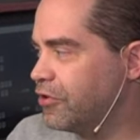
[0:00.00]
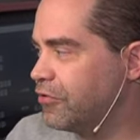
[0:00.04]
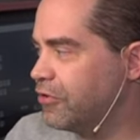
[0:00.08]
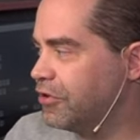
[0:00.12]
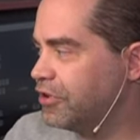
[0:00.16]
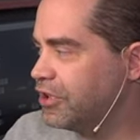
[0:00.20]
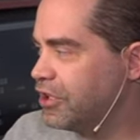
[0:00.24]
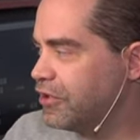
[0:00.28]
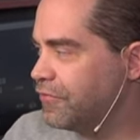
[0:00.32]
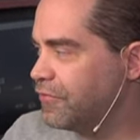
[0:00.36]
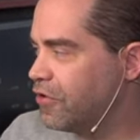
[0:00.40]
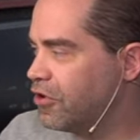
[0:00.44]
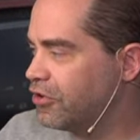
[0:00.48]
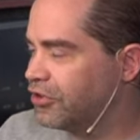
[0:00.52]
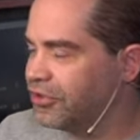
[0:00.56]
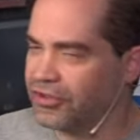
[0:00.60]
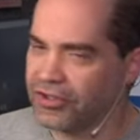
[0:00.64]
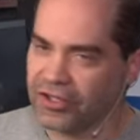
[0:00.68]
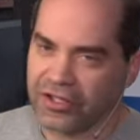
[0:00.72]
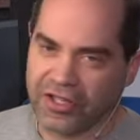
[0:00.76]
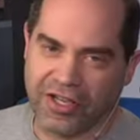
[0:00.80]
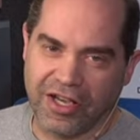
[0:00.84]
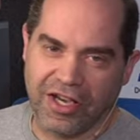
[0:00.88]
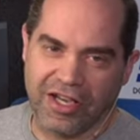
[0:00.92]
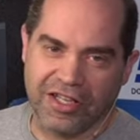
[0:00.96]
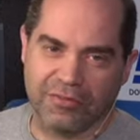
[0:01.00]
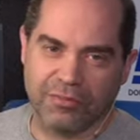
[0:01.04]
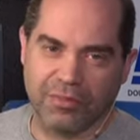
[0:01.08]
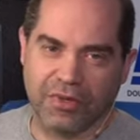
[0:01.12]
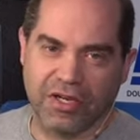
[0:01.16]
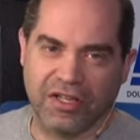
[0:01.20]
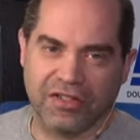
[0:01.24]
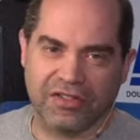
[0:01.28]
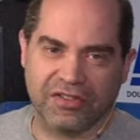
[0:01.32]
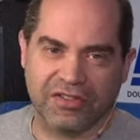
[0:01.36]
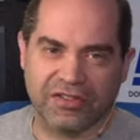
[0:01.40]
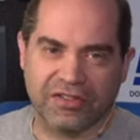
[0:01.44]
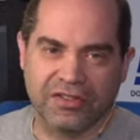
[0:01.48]
It defaults to Cut
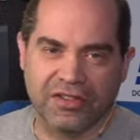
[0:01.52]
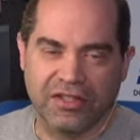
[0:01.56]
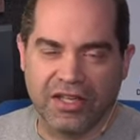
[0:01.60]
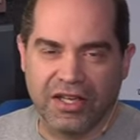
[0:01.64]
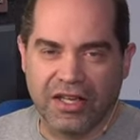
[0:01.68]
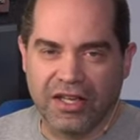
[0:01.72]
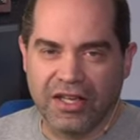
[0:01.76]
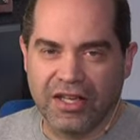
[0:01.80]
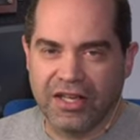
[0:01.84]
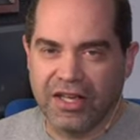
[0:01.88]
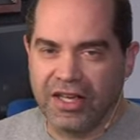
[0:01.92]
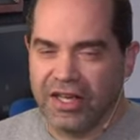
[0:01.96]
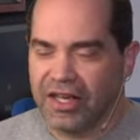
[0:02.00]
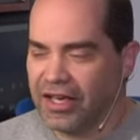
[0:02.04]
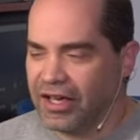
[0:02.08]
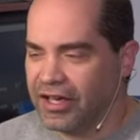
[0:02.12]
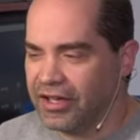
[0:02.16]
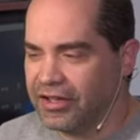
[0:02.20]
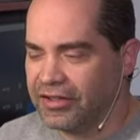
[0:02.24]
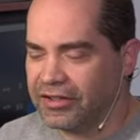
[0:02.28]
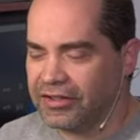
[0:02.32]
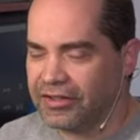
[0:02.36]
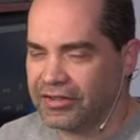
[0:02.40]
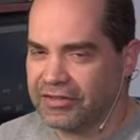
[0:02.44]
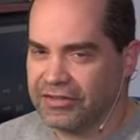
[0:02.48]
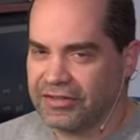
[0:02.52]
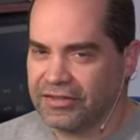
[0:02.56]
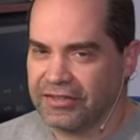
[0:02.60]
Bus, and